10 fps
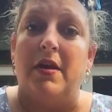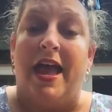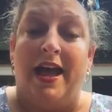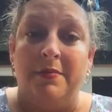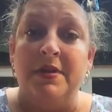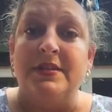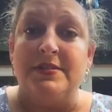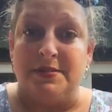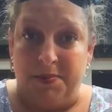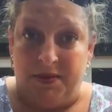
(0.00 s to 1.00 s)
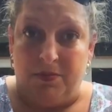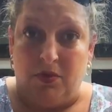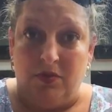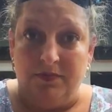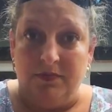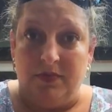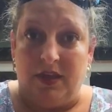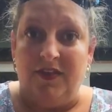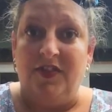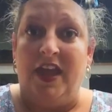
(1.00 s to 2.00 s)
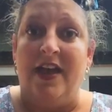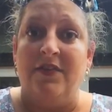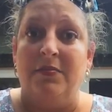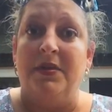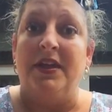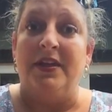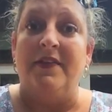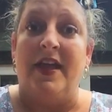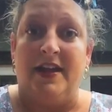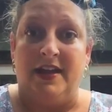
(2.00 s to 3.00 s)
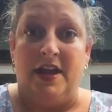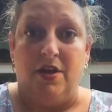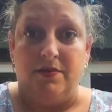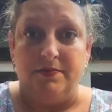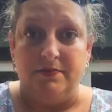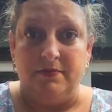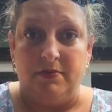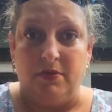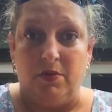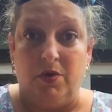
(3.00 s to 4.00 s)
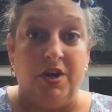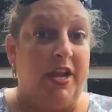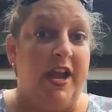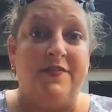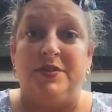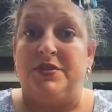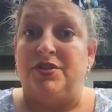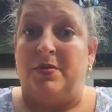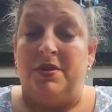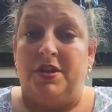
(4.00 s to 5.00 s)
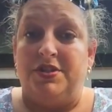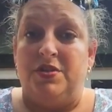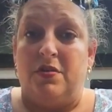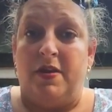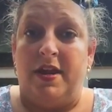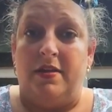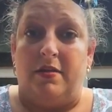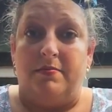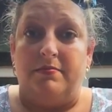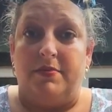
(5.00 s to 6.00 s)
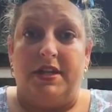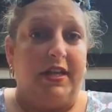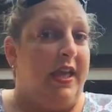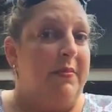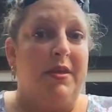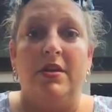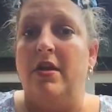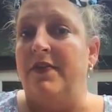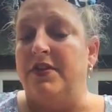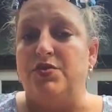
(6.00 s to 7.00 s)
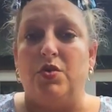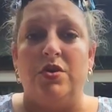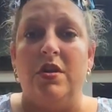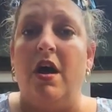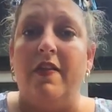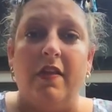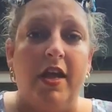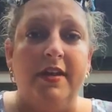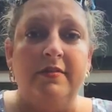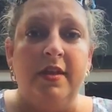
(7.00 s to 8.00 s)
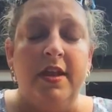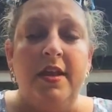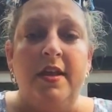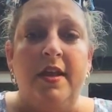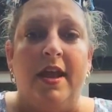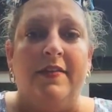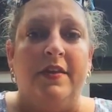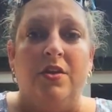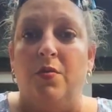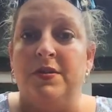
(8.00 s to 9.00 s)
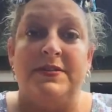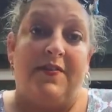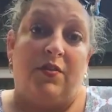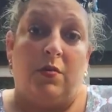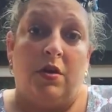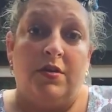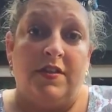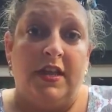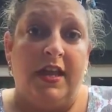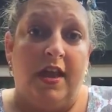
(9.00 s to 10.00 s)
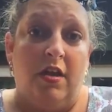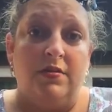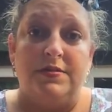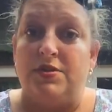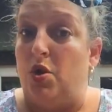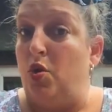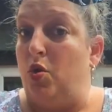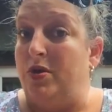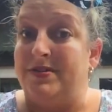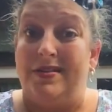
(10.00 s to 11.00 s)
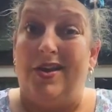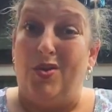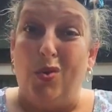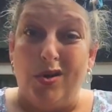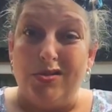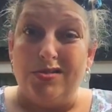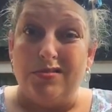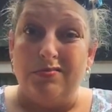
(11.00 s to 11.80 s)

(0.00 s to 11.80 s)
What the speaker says: admits to people if they haven't been in that account. We're going to have to attribute it to a random, that it came in on the Jordan hotline and that no one's ever worked the account, so it's not yours.